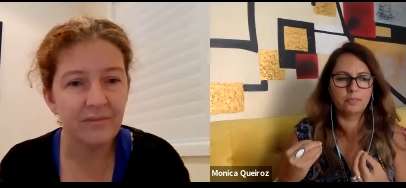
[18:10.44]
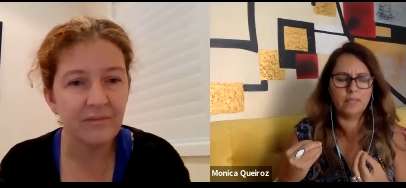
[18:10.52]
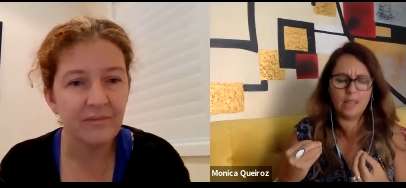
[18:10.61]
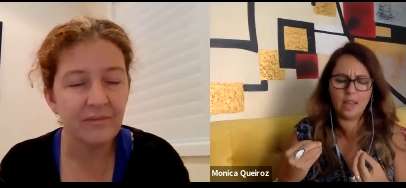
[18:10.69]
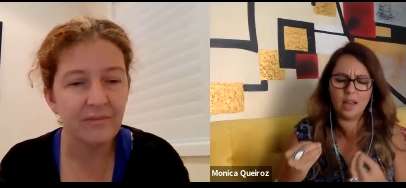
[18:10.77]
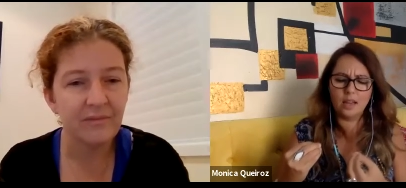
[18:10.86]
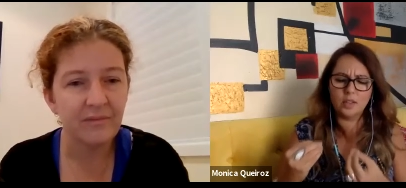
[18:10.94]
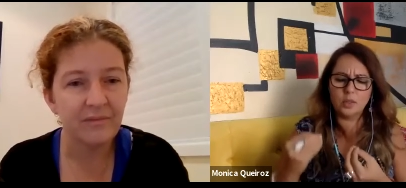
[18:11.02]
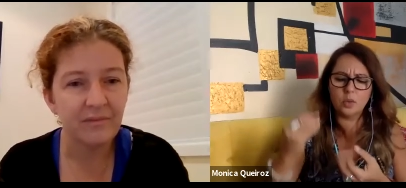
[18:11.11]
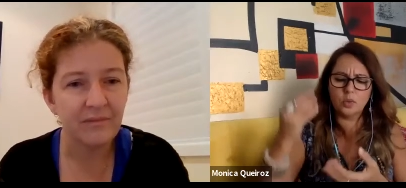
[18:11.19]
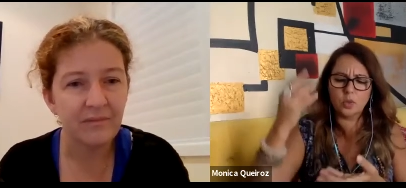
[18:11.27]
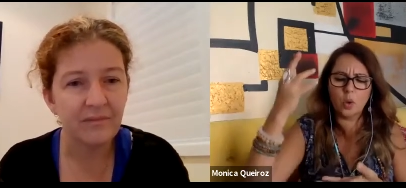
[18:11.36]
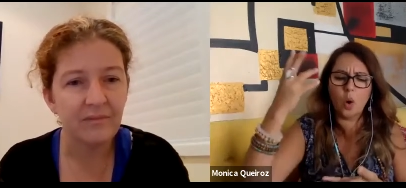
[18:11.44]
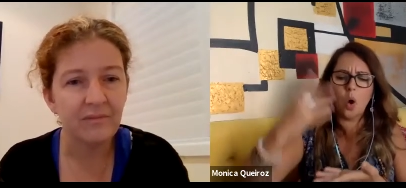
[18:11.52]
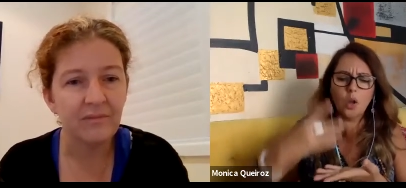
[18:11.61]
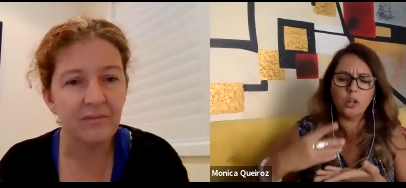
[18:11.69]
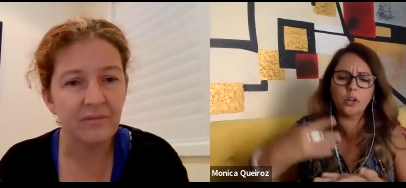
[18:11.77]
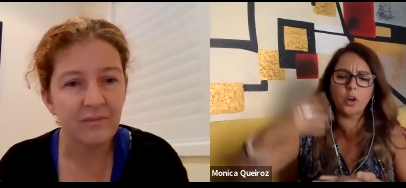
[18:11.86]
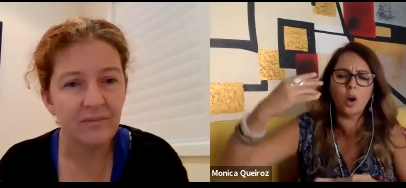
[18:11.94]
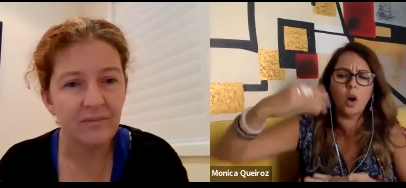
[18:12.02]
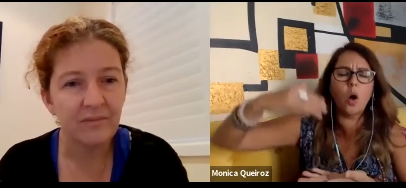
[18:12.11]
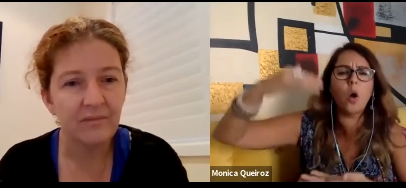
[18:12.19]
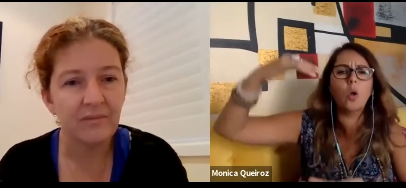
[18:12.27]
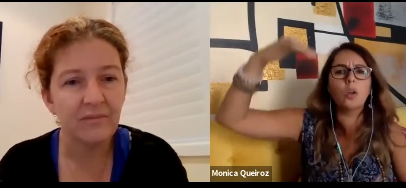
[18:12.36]
Speaker 1: yeah to honor
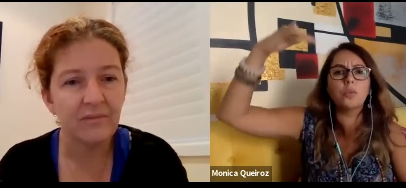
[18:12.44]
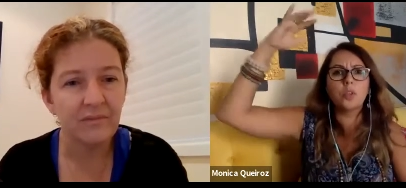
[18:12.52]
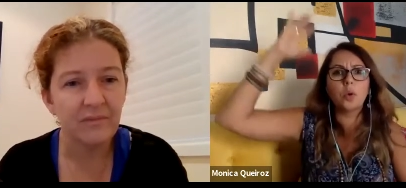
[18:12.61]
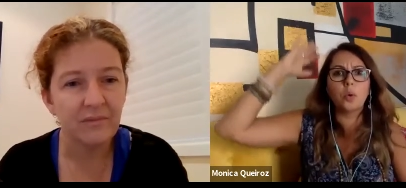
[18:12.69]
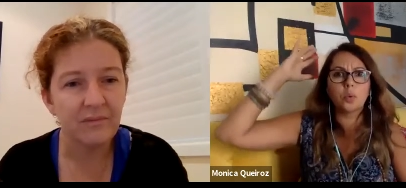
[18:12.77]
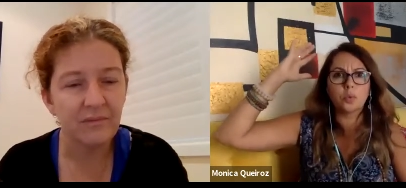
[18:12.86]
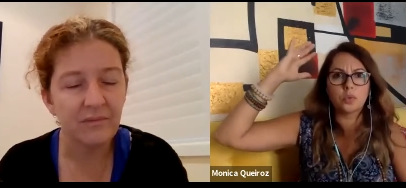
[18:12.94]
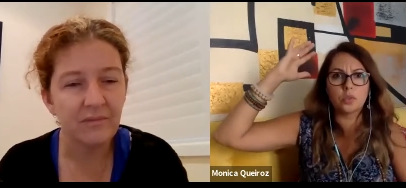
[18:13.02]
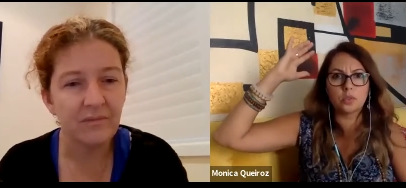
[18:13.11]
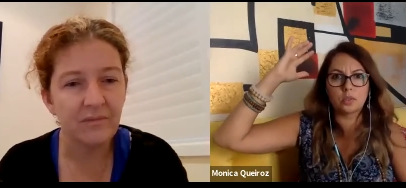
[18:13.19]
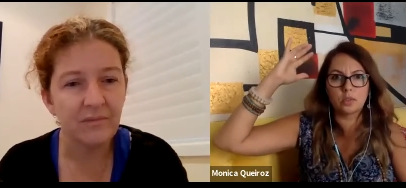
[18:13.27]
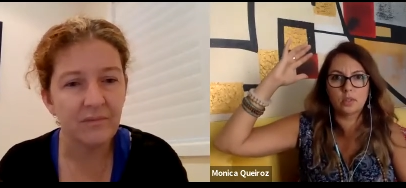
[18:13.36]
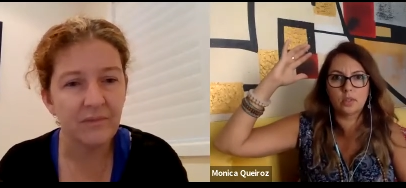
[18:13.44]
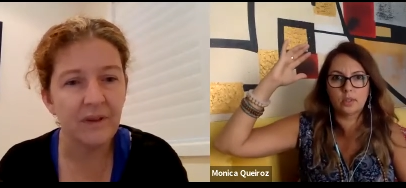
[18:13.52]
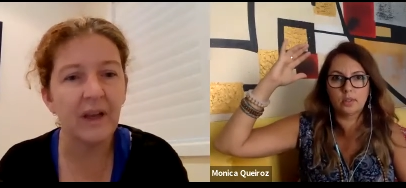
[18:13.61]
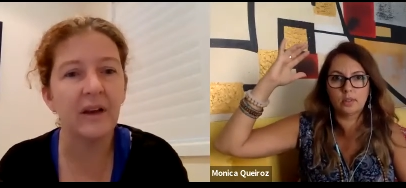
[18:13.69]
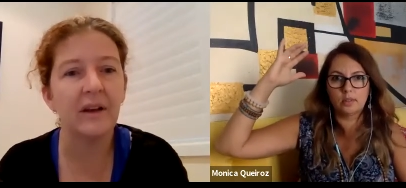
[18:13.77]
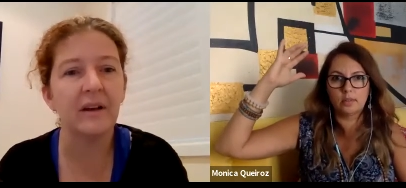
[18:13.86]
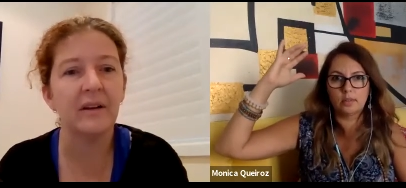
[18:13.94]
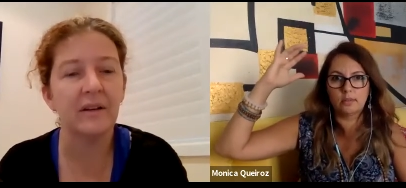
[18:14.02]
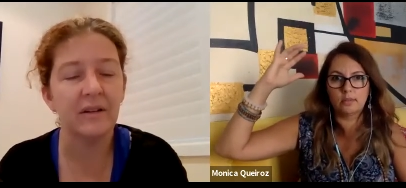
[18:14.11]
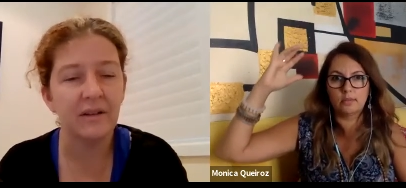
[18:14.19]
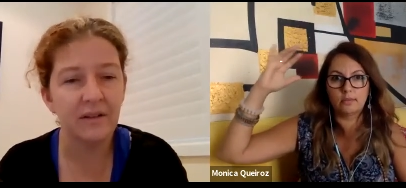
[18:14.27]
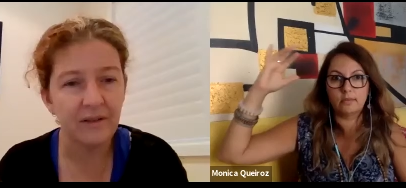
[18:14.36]
all of those yeah
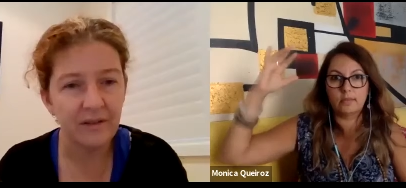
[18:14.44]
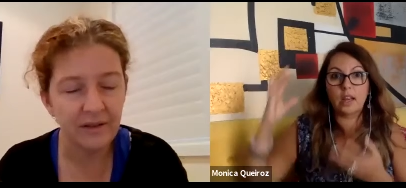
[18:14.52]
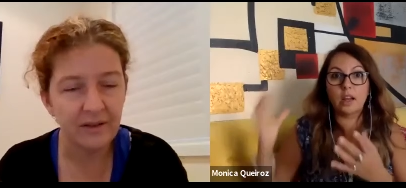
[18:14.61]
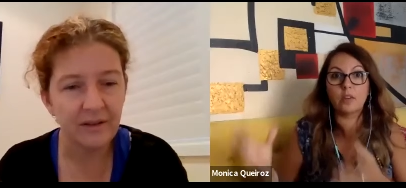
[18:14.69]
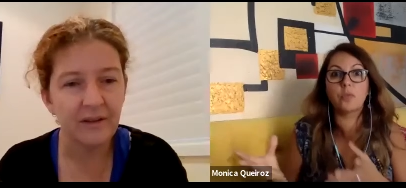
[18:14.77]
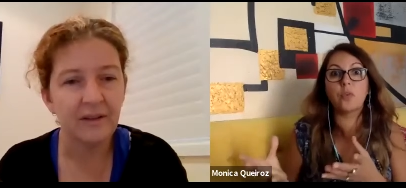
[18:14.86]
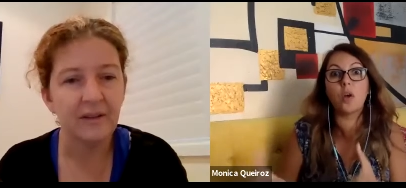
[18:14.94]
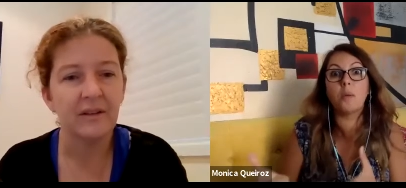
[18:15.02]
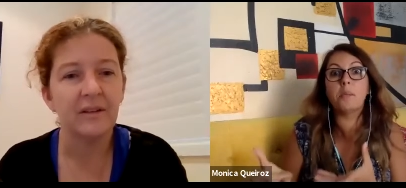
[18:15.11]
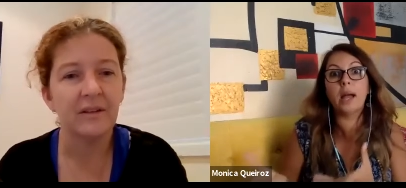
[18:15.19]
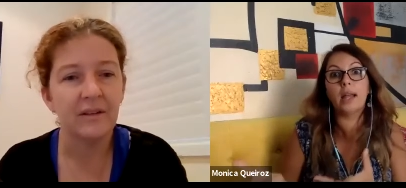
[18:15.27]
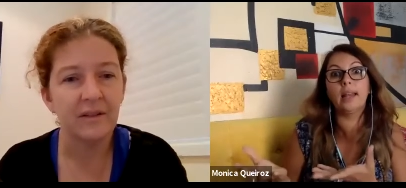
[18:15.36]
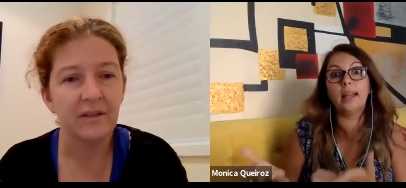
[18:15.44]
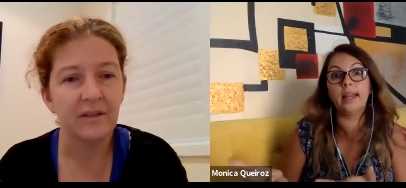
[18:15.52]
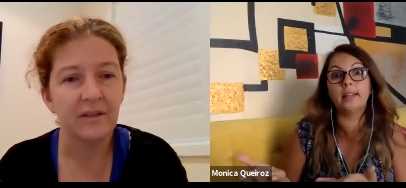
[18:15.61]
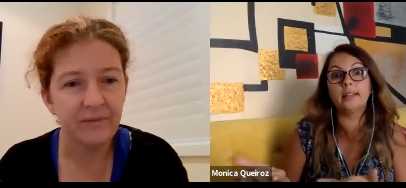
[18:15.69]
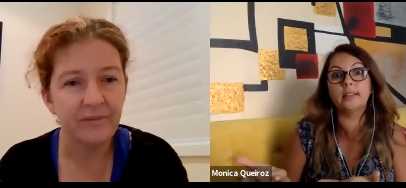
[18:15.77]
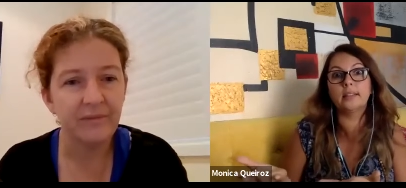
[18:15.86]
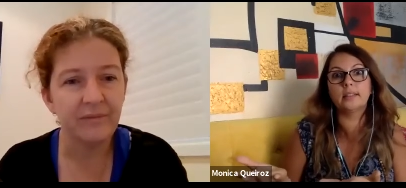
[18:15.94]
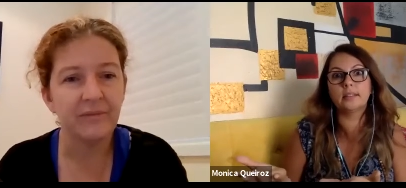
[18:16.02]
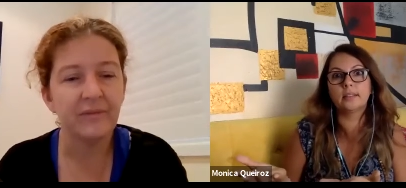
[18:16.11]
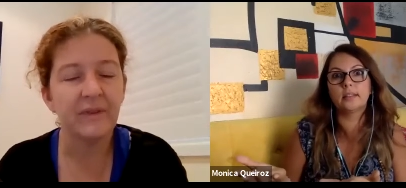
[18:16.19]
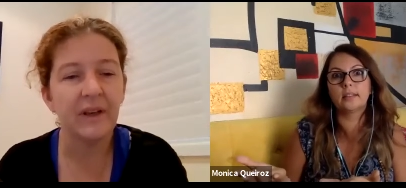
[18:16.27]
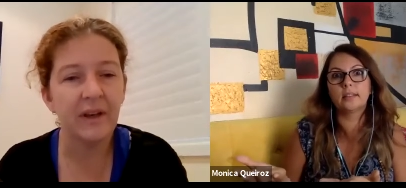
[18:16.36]
that are from my land
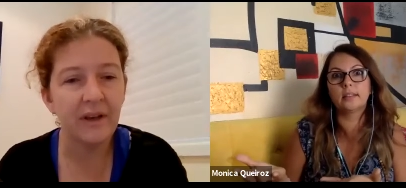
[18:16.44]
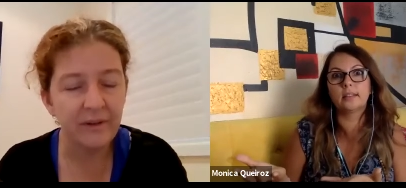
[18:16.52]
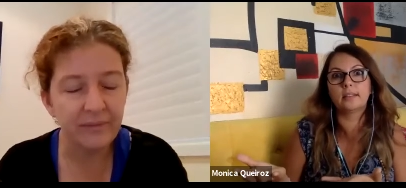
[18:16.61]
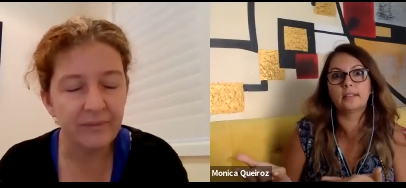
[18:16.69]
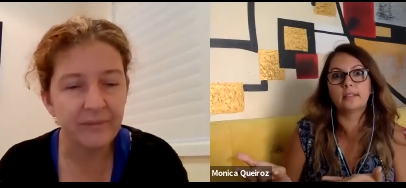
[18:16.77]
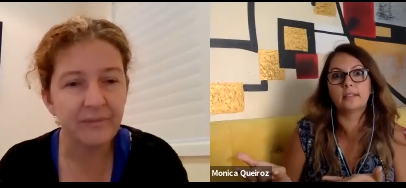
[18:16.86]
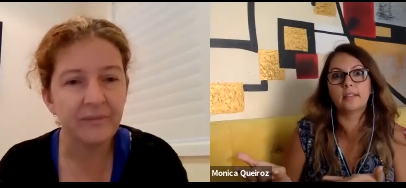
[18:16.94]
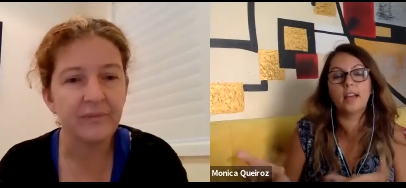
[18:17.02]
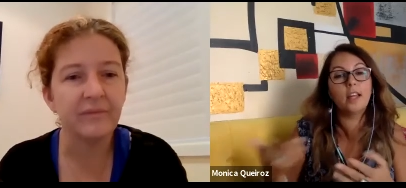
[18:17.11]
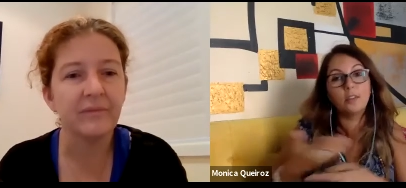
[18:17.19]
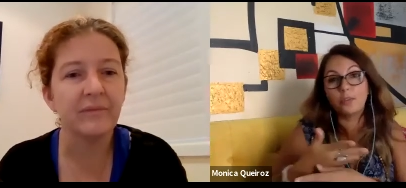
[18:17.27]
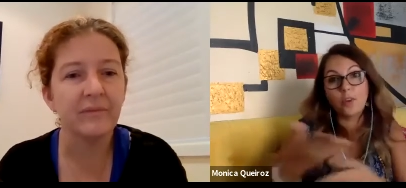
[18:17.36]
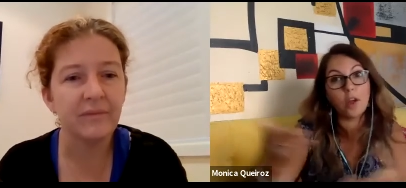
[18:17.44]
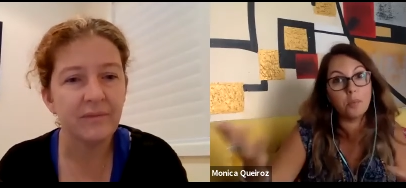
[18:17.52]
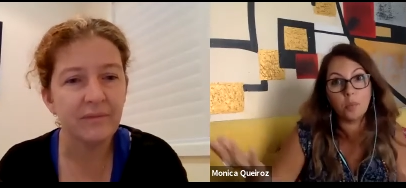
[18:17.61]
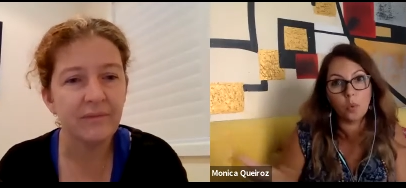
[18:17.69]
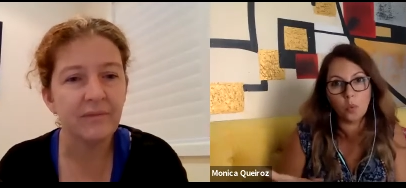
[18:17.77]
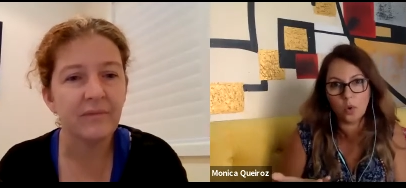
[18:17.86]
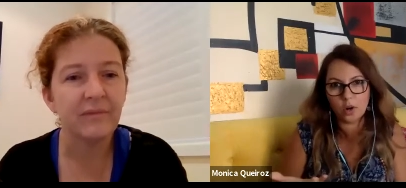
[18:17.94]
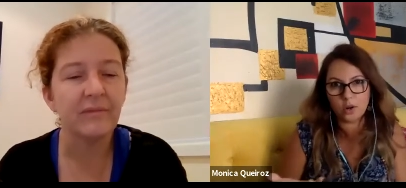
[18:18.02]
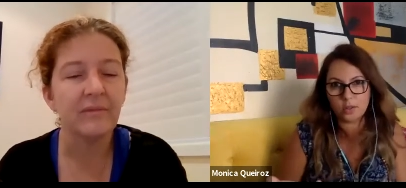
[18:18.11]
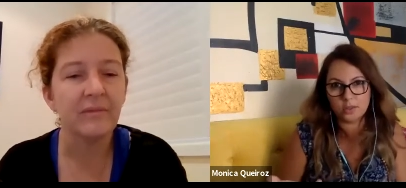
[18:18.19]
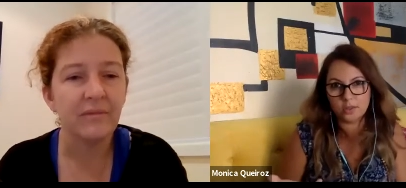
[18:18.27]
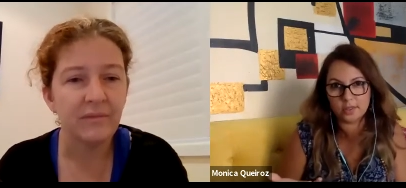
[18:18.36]
yeah from
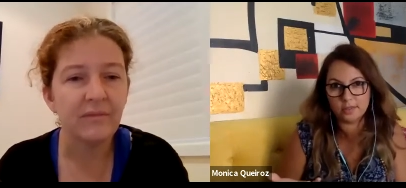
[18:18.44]
world